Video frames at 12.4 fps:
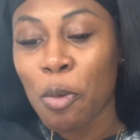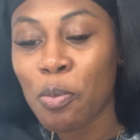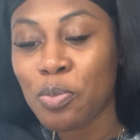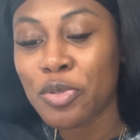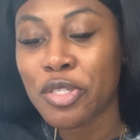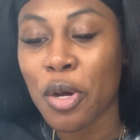
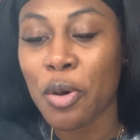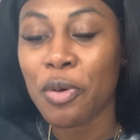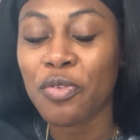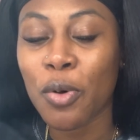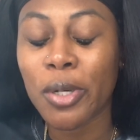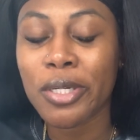So, of
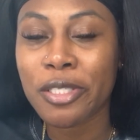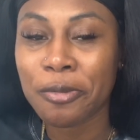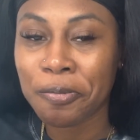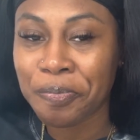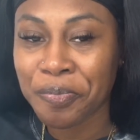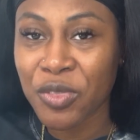course,
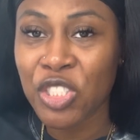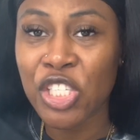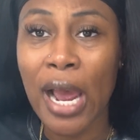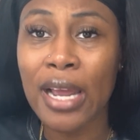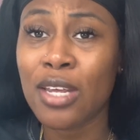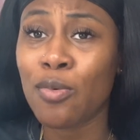
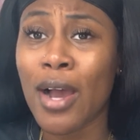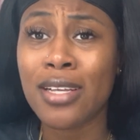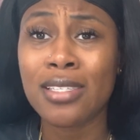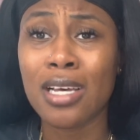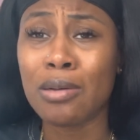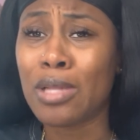Jackie
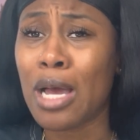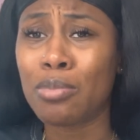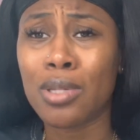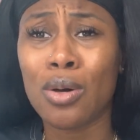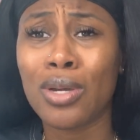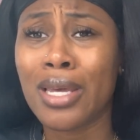winds up like
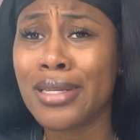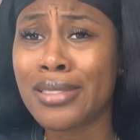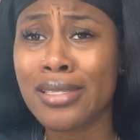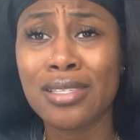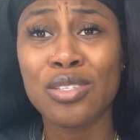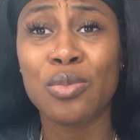blowing
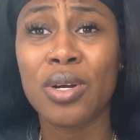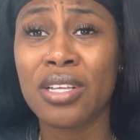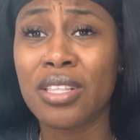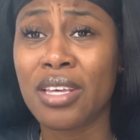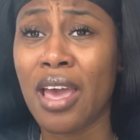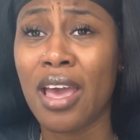kisses to one of
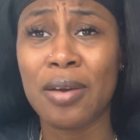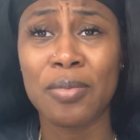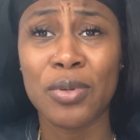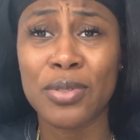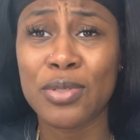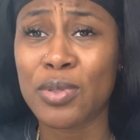the
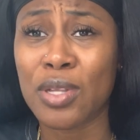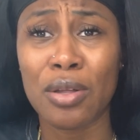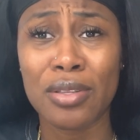camels with all